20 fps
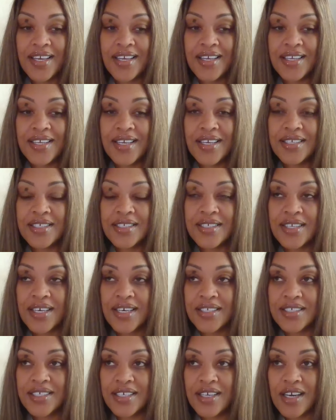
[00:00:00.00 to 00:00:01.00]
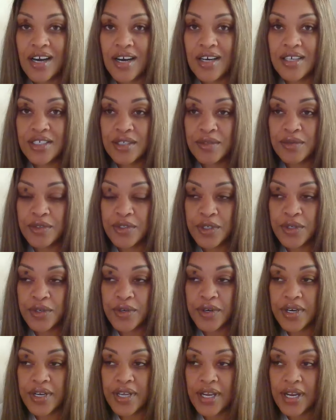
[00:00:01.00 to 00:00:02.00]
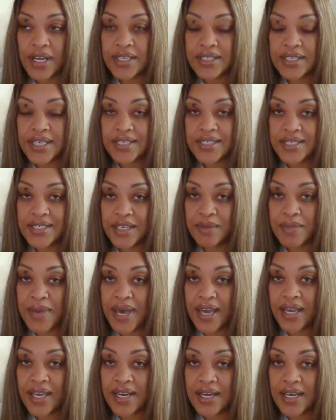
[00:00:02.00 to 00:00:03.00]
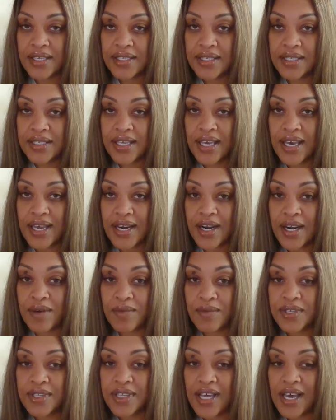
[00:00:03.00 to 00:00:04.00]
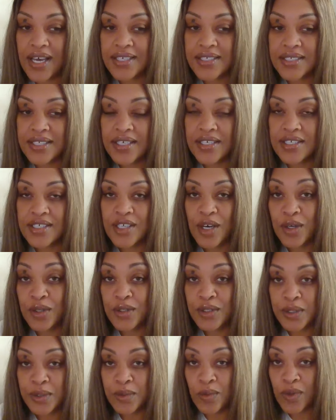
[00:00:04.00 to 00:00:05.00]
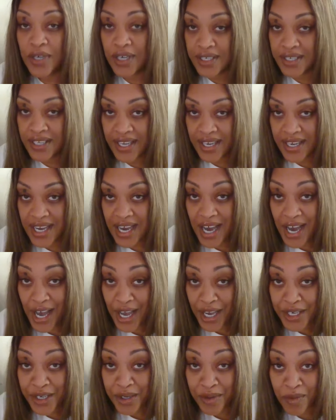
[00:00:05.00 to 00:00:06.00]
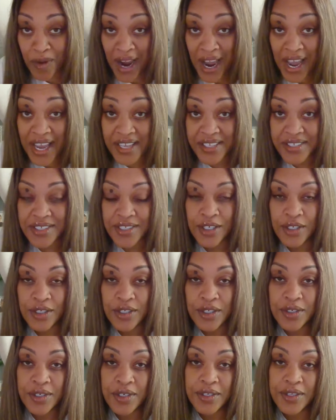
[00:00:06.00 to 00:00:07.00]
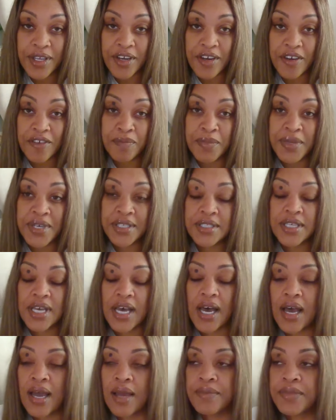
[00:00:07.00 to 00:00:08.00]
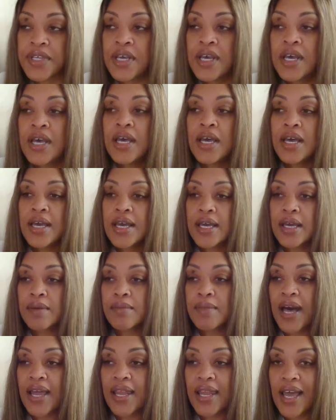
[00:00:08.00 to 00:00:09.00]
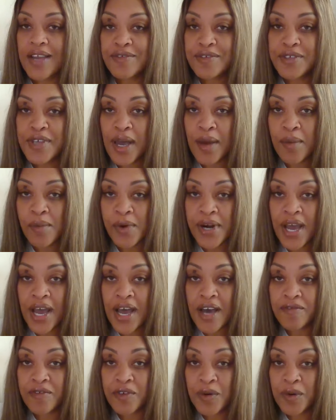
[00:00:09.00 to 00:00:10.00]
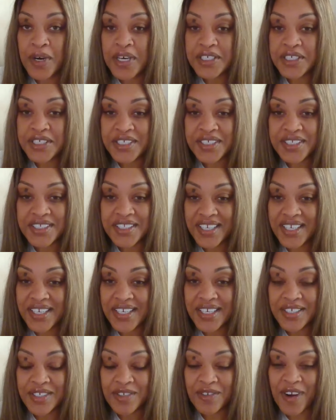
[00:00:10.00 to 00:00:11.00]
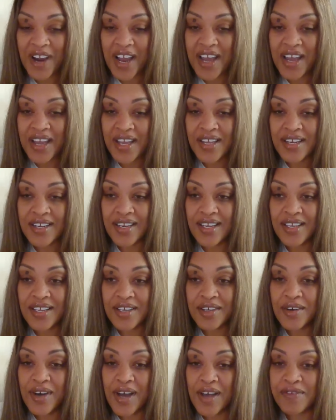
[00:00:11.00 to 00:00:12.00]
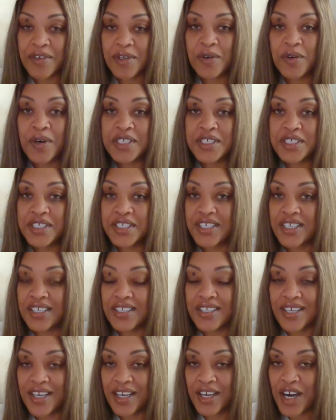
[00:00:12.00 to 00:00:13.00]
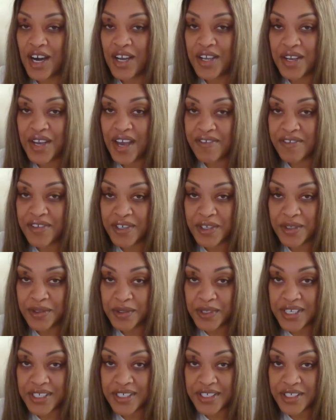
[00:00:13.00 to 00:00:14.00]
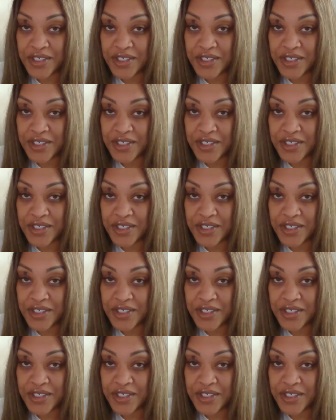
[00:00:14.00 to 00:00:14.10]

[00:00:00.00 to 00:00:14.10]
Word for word: it, it's such an awesome story that as I sit back and I look at it, I realize that it's only one that God could write. So, you know, mm. there have been mm. times in my lifetime when I've questioned things, right? And, and, you don't have to question anything. All you have to do is